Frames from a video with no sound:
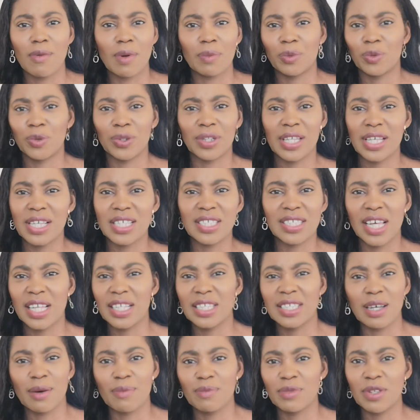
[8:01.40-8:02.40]
remember what they
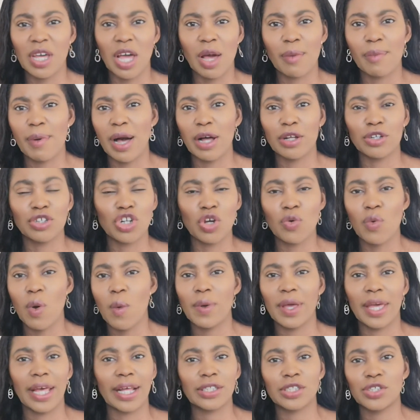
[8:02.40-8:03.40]
said, something about, you know, when
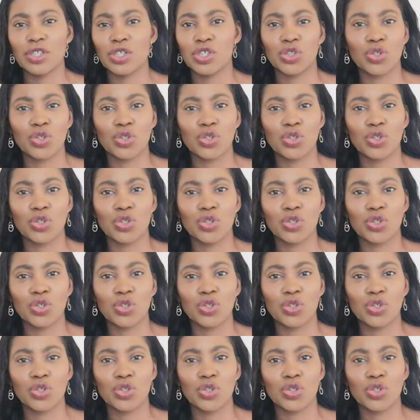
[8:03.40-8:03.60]
we get to the